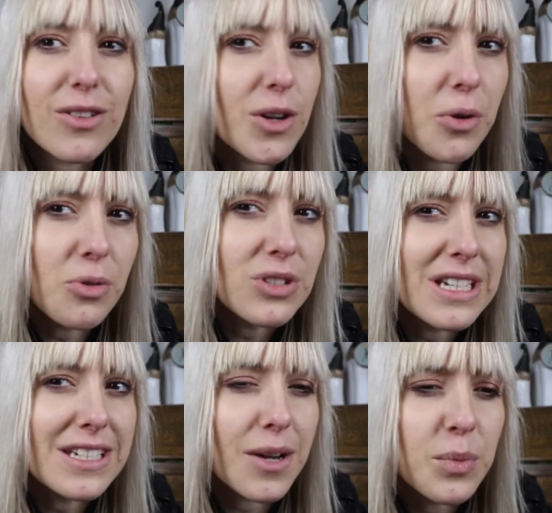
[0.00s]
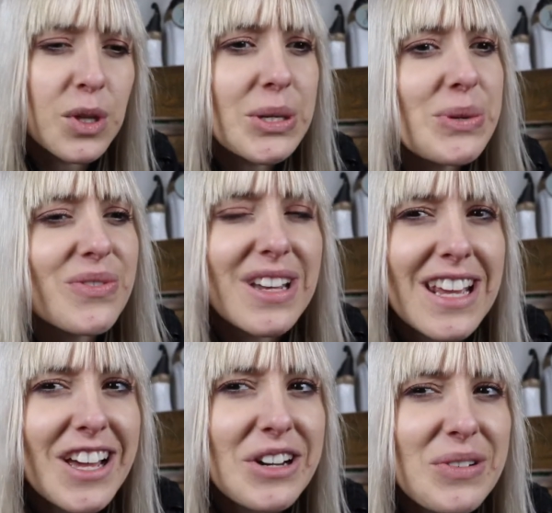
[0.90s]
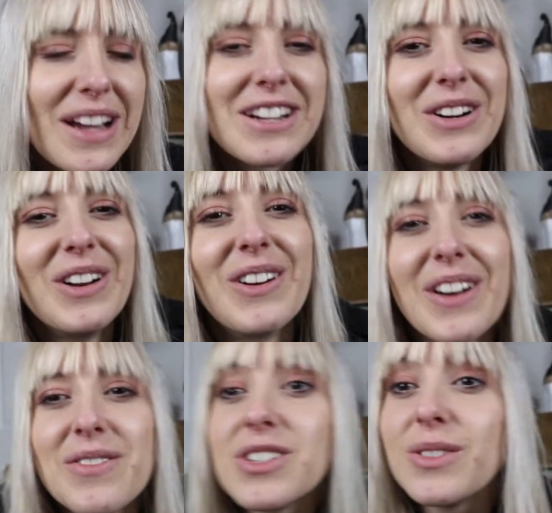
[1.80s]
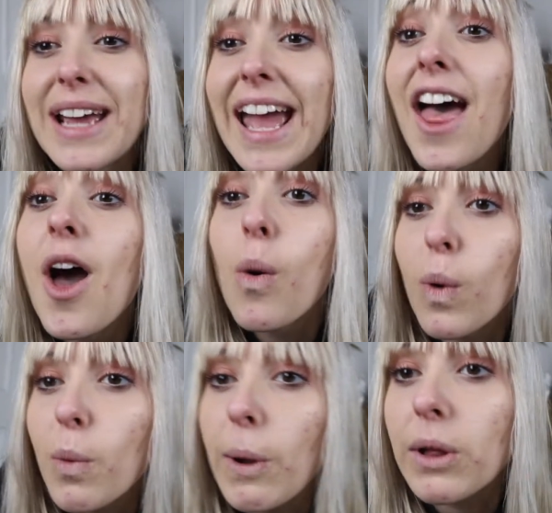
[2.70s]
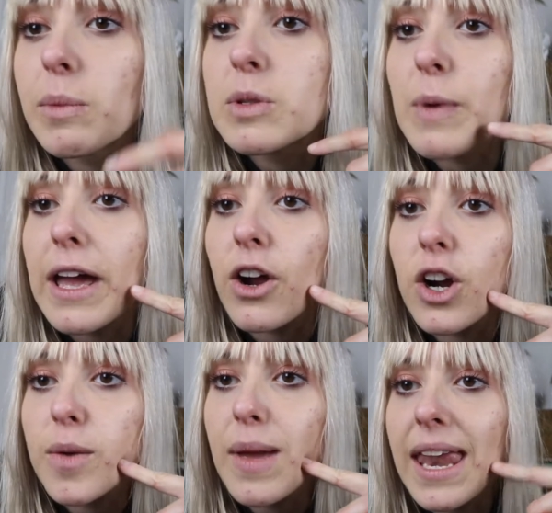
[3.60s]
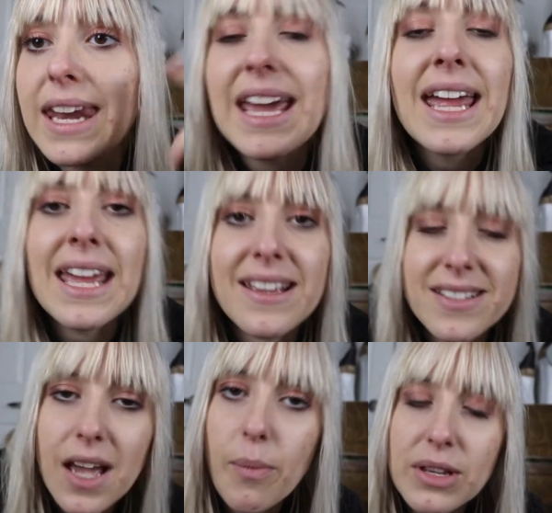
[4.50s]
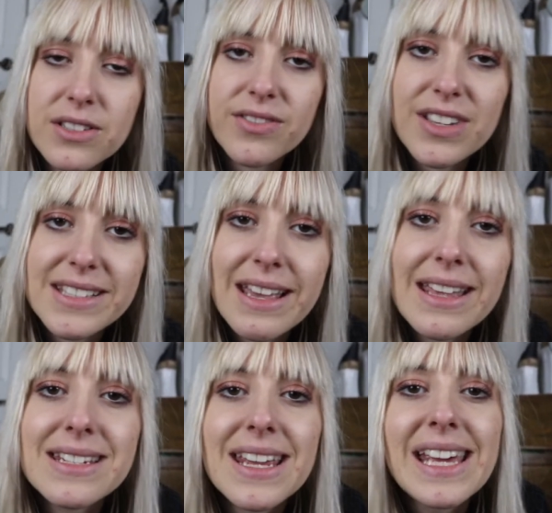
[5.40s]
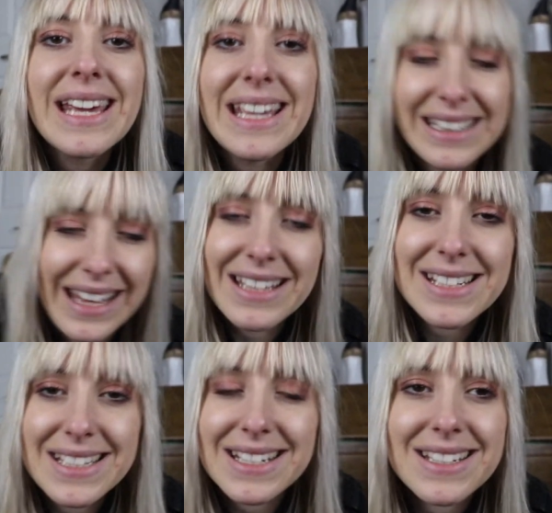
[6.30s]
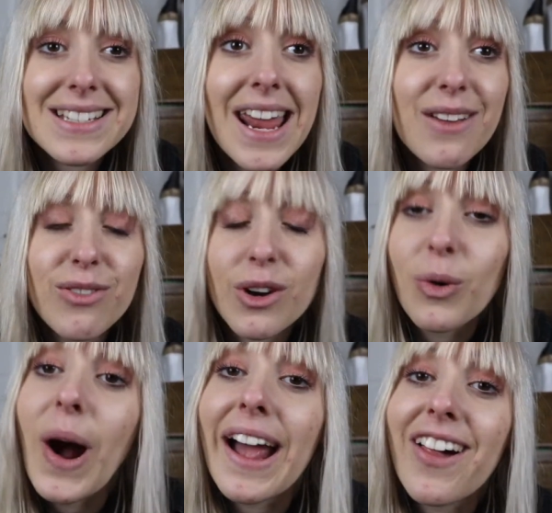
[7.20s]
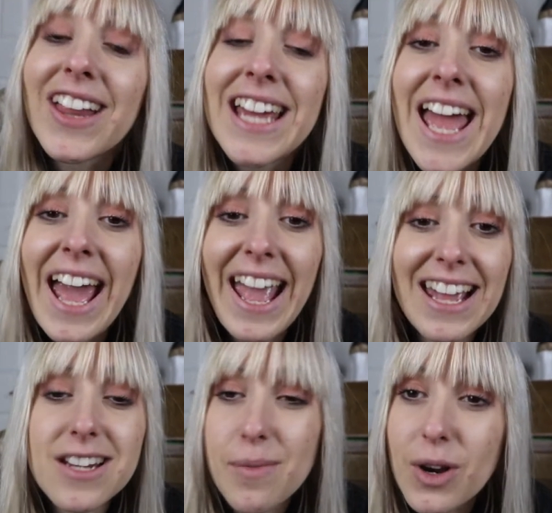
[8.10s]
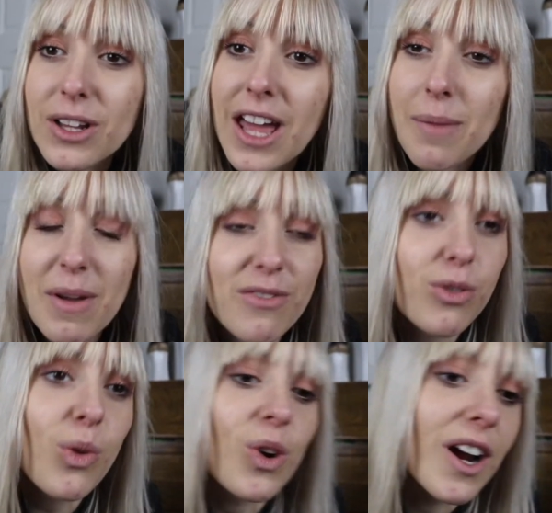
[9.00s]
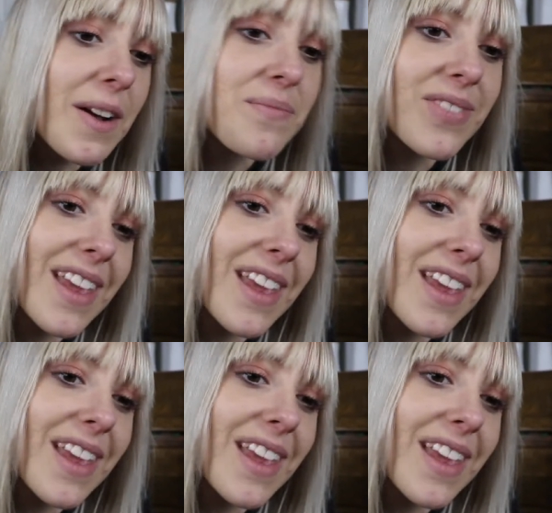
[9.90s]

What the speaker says: OTW video. I don't know what I'm doing. We're welcomed by Herman. He's coming to visit. He likes to stay for a while. And I'm currently on my floor.